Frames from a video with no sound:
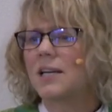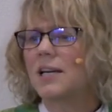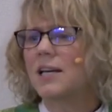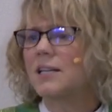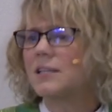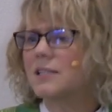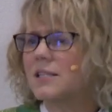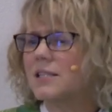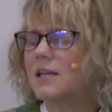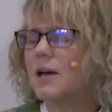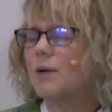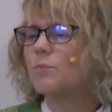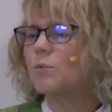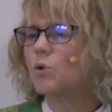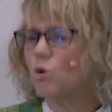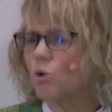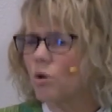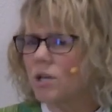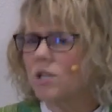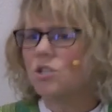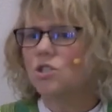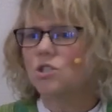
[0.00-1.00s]
in some
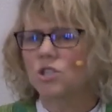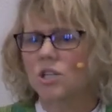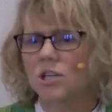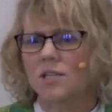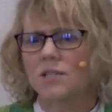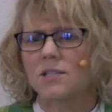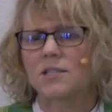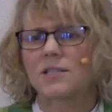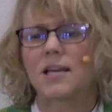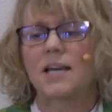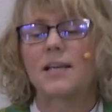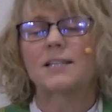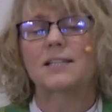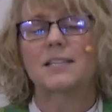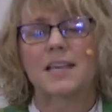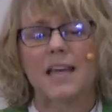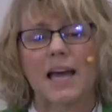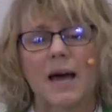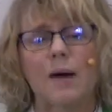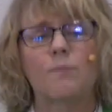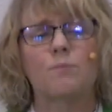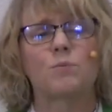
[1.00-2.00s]
Christians has
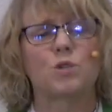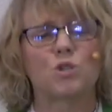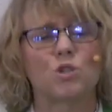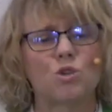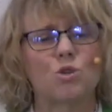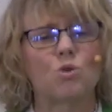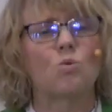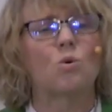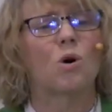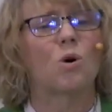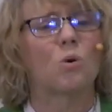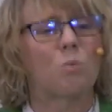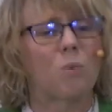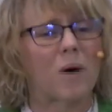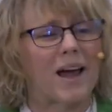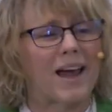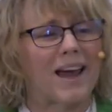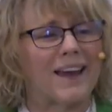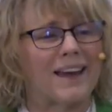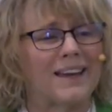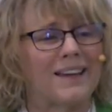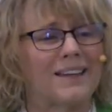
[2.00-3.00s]
kept you
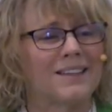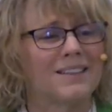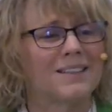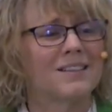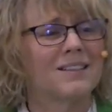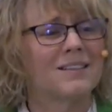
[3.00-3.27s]
away